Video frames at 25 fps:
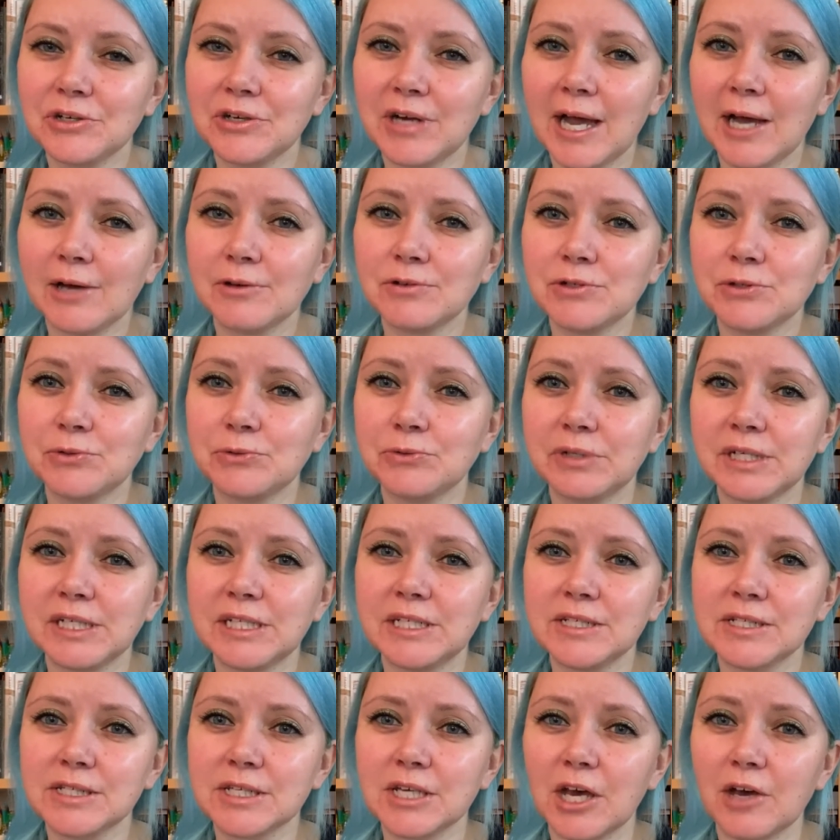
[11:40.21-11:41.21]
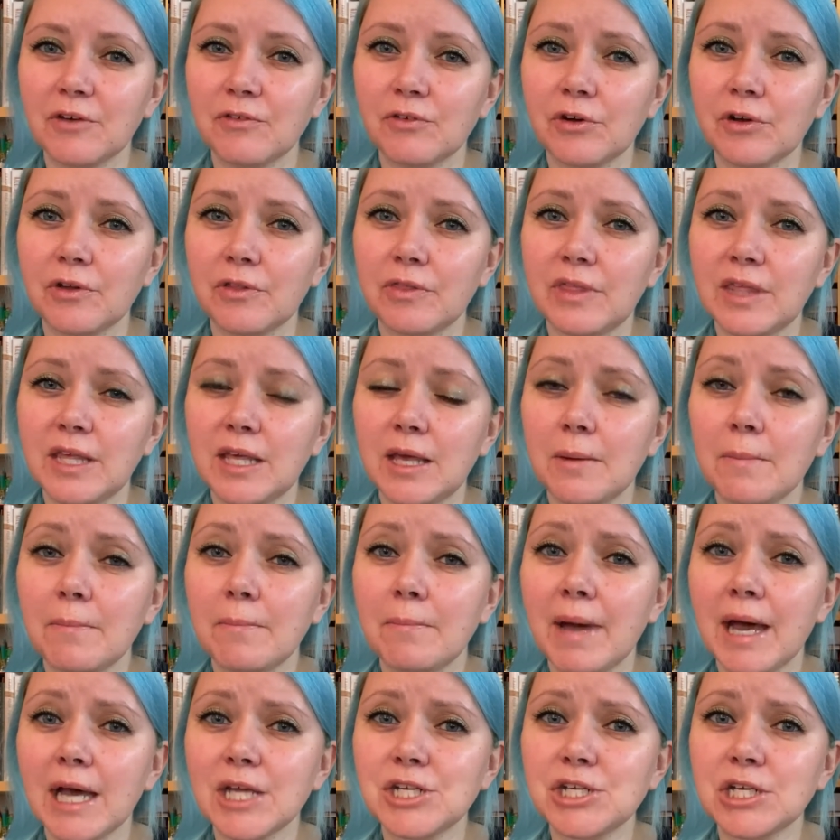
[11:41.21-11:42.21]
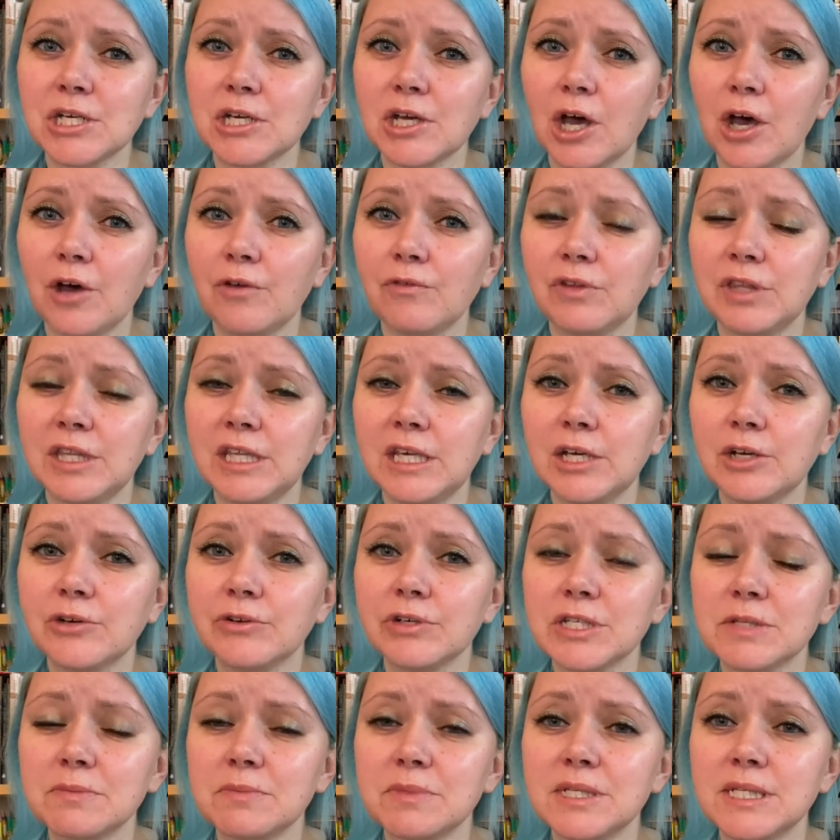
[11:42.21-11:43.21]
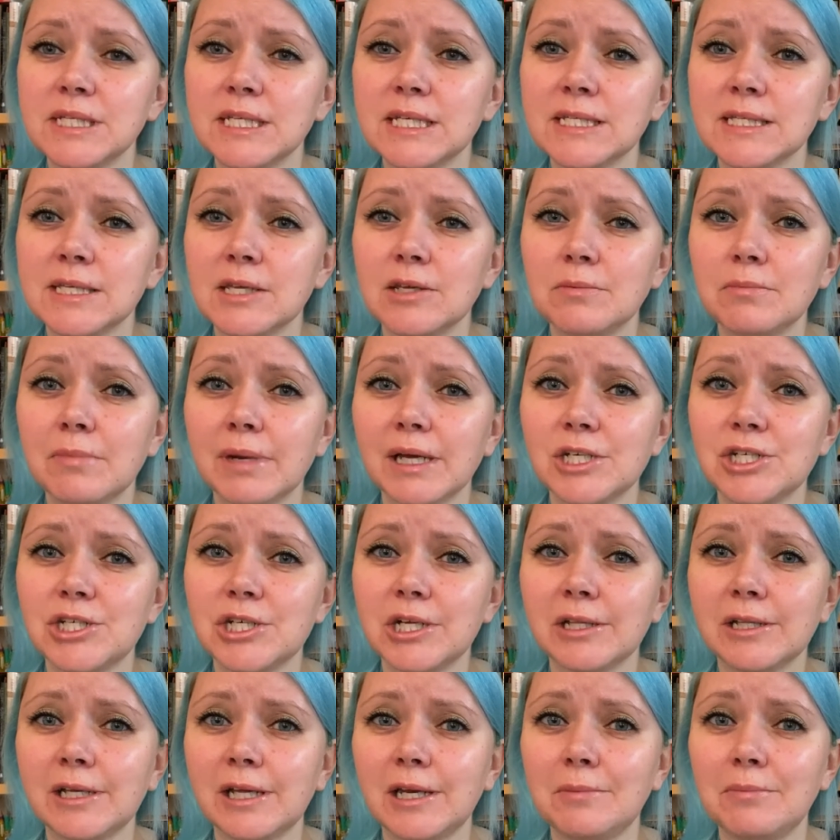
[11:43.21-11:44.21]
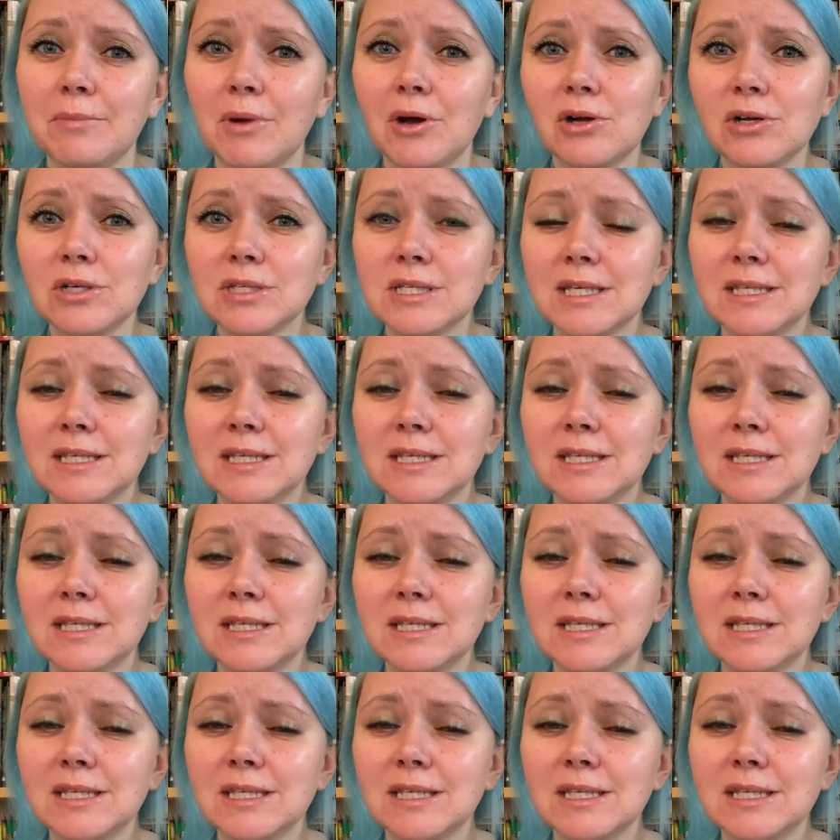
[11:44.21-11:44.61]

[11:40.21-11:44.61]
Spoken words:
How to Rediscover the Magic of the Christmas Season by Gillian Monks,